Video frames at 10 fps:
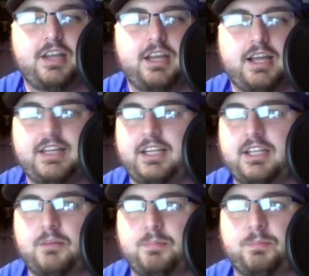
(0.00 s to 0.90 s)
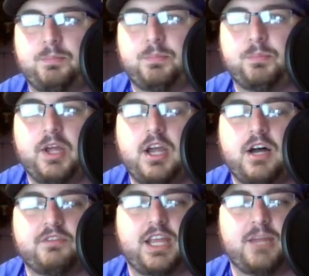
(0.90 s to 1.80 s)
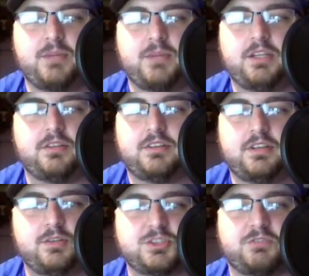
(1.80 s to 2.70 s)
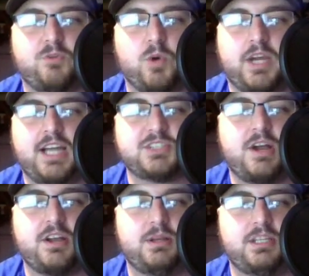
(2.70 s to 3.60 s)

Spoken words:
I think in the playoff game, there was like 4 guys around him.